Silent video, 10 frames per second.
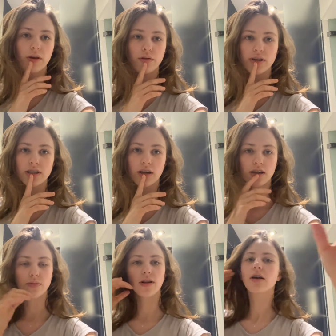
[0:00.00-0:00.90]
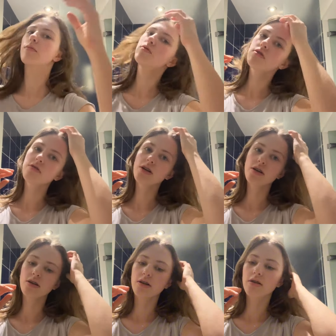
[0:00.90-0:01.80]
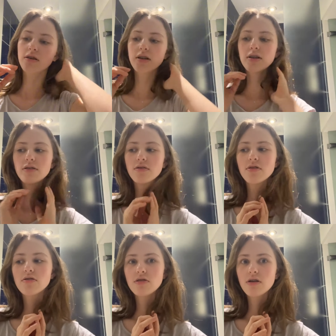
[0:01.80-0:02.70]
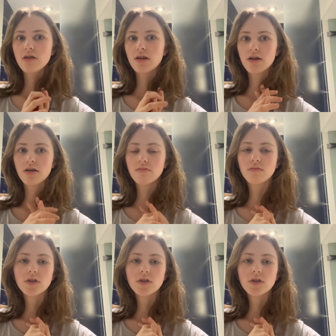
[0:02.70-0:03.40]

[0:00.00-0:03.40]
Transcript: Anyways, I had to be like, I'm sorry, I can't get out, there's a truck there.